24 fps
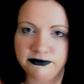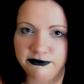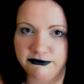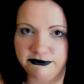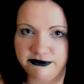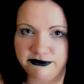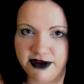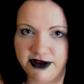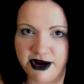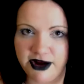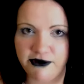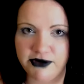
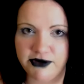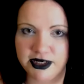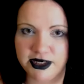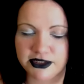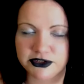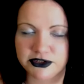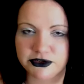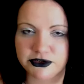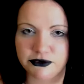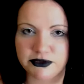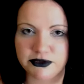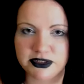varying
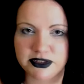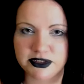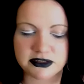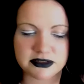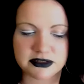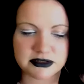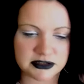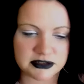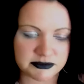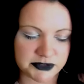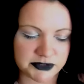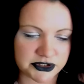degrees,
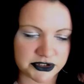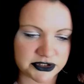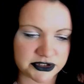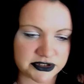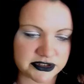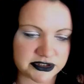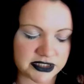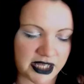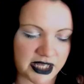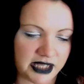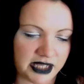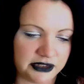
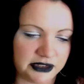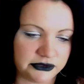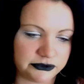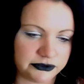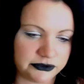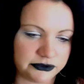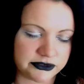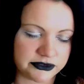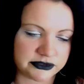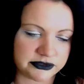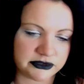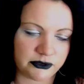smudges,
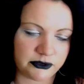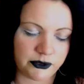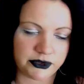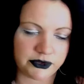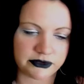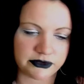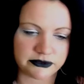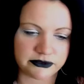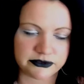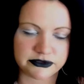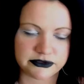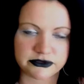candles,
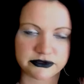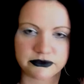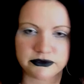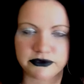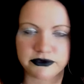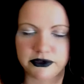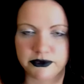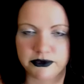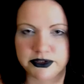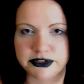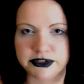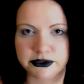oils, anointing